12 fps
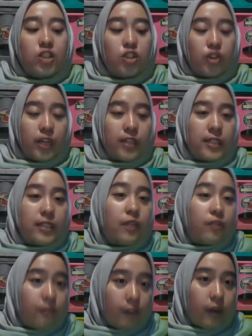treated
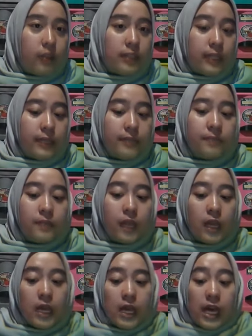fairly.
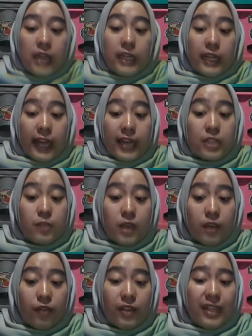The next
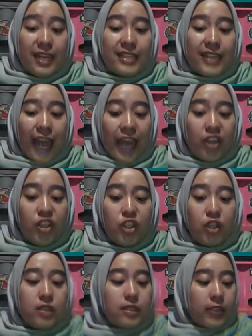benefit is
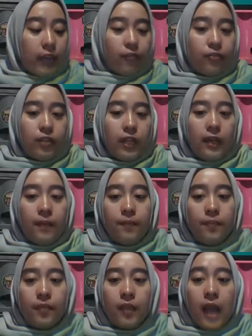ensure safety.
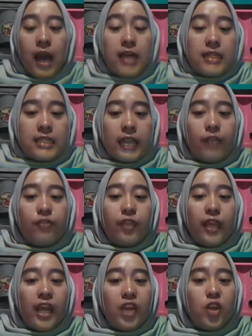
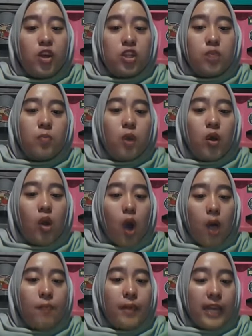Safety in your small
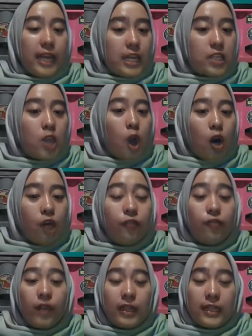company is of
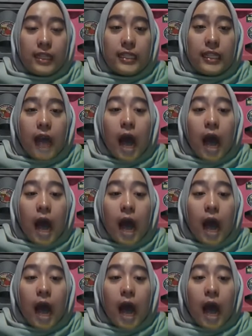vital